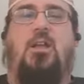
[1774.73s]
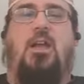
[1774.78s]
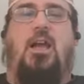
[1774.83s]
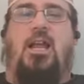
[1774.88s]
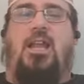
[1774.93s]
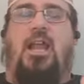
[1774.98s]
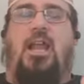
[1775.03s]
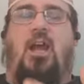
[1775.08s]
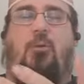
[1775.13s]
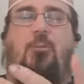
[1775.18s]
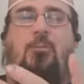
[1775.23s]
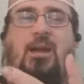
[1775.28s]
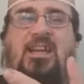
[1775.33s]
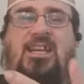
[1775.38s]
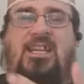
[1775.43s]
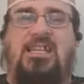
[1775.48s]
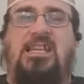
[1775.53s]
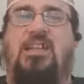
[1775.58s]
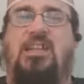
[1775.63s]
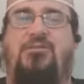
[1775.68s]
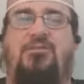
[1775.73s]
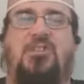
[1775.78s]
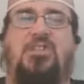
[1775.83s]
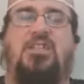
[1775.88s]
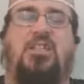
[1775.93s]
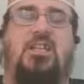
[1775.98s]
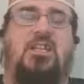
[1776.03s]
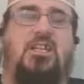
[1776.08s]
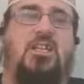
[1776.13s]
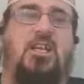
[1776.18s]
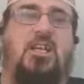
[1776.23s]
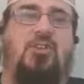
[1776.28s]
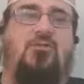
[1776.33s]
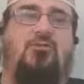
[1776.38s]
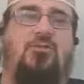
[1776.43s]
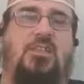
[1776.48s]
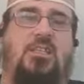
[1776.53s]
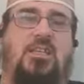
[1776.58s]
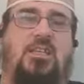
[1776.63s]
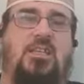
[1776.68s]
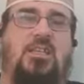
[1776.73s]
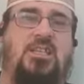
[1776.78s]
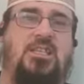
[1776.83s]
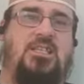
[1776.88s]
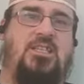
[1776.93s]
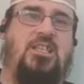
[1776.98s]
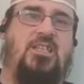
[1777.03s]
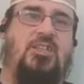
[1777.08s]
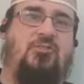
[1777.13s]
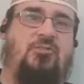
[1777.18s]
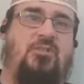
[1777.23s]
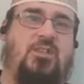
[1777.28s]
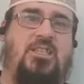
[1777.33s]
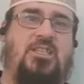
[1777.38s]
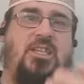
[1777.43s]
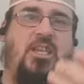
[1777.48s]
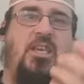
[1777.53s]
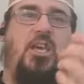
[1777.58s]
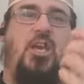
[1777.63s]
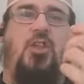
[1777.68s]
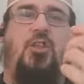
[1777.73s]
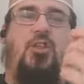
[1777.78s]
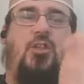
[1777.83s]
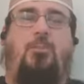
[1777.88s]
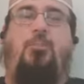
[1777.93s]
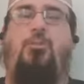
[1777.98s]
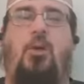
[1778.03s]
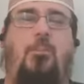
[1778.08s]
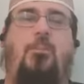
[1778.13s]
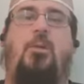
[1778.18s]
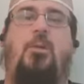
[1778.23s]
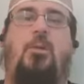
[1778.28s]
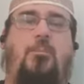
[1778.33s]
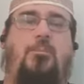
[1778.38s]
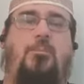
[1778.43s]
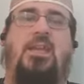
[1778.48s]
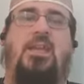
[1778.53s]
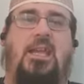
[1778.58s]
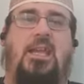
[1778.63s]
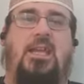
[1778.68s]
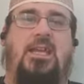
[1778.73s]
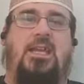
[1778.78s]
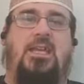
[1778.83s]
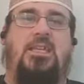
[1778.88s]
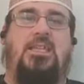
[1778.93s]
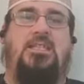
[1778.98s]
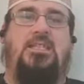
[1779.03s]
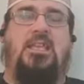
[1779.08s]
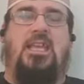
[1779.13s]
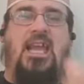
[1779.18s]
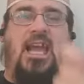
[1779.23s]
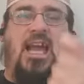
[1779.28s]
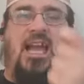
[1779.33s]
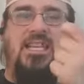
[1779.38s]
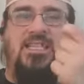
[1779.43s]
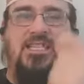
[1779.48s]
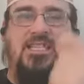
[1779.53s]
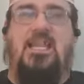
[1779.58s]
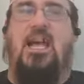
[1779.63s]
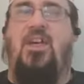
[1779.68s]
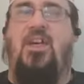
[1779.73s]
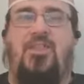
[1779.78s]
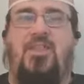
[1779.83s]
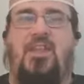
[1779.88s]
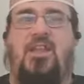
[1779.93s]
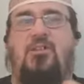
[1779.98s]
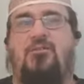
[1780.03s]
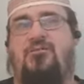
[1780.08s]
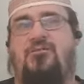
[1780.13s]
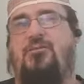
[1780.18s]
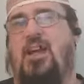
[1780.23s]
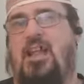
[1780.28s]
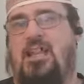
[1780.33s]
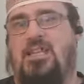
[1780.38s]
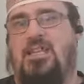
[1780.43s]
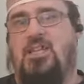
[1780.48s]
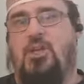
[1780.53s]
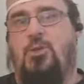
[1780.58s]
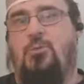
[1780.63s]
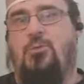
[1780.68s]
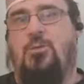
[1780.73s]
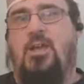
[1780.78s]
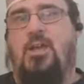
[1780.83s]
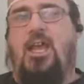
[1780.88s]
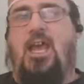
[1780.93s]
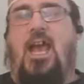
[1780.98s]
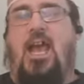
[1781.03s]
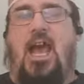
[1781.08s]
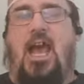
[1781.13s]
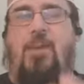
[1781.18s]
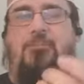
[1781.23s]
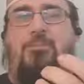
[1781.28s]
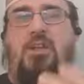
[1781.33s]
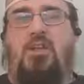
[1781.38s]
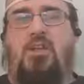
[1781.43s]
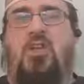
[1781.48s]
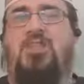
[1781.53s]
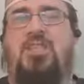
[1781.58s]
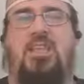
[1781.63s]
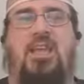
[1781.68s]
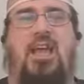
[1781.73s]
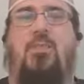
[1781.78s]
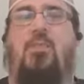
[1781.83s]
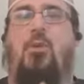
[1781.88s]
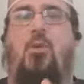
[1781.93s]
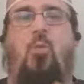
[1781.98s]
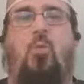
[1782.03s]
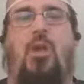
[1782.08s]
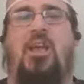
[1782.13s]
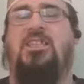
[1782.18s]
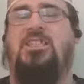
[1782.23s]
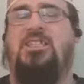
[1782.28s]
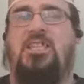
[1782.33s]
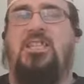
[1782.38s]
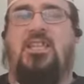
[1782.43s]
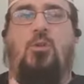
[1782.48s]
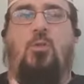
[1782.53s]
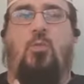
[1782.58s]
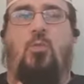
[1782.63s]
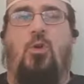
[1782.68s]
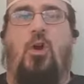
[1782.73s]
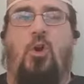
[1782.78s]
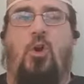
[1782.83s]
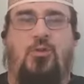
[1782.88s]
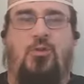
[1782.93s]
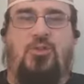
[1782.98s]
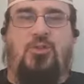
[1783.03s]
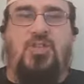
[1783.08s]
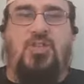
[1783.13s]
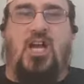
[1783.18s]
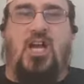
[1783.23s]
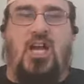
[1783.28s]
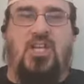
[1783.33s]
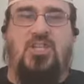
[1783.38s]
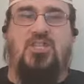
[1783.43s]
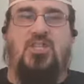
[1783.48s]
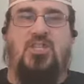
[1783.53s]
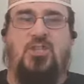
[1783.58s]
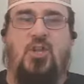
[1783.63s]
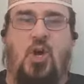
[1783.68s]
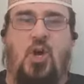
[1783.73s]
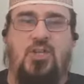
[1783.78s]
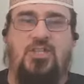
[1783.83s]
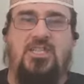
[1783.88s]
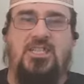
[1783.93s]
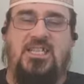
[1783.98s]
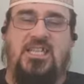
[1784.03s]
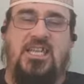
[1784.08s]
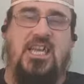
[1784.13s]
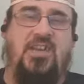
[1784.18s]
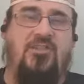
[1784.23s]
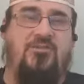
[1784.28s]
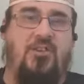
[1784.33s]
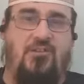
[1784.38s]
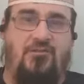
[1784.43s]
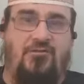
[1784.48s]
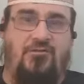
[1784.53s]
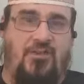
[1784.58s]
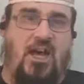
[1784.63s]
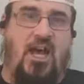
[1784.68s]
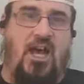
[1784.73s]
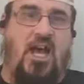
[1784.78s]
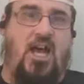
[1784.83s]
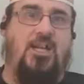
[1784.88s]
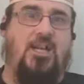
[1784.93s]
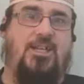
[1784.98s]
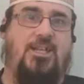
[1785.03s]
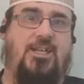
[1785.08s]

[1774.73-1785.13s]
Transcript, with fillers: and how magnificent a country in its history is. The problem being is it has nothing of value. And because of that, the West and the world does not give a fuck.